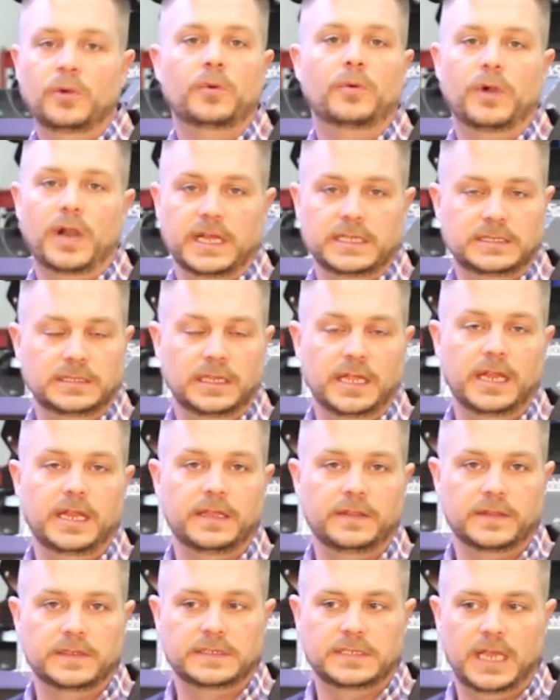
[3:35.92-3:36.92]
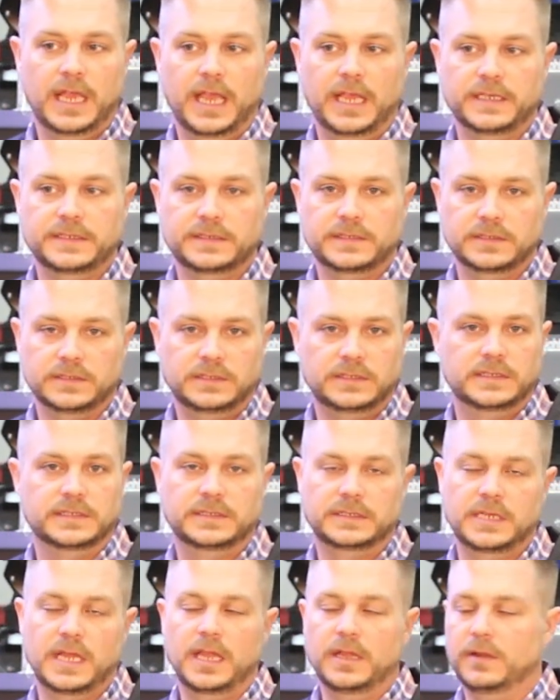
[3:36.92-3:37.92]
we're isolating the tanks to
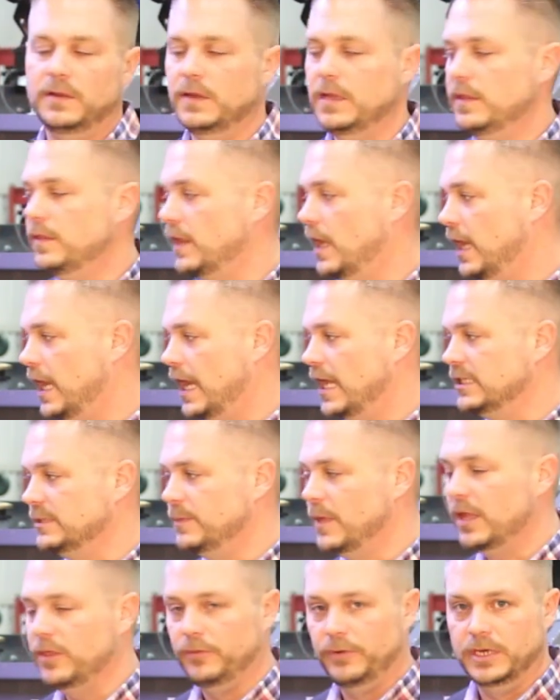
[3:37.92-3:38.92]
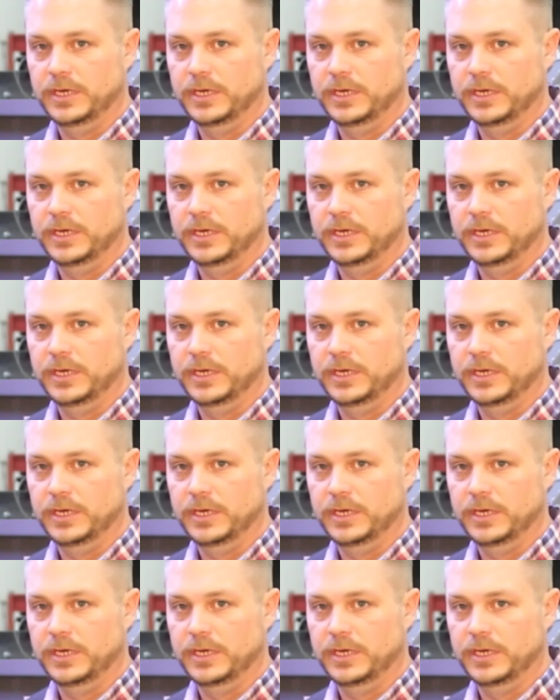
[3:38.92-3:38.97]
stay underneath that hazmat